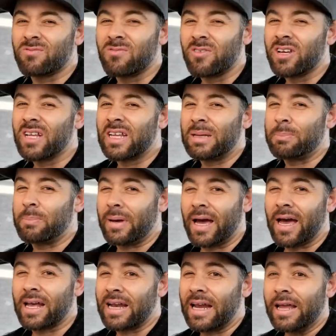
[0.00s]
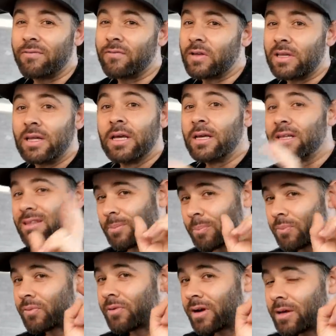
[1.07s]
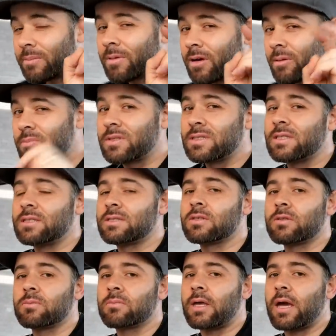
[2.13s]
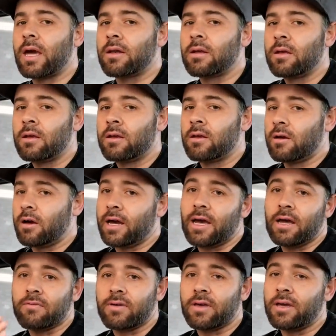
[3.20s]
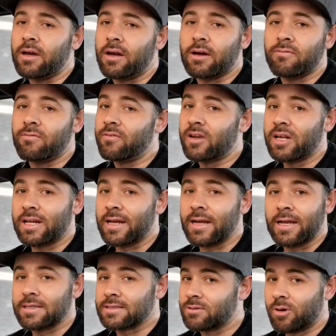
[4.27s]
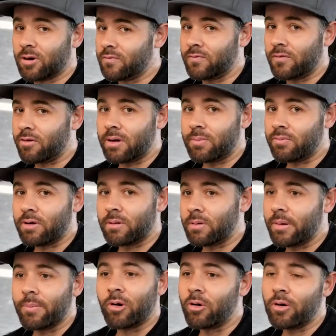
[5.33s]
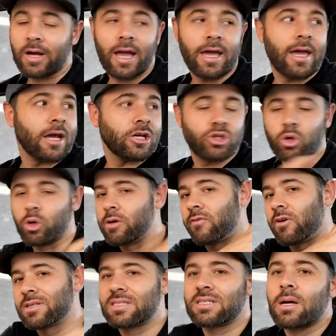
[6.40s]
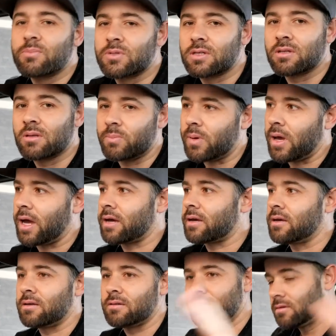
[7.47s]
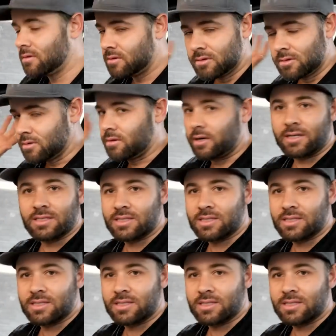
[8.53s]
really bad. Even the premium system that I have here really is not very premium. Or okay, yeah, sure, you've got subs in the back and like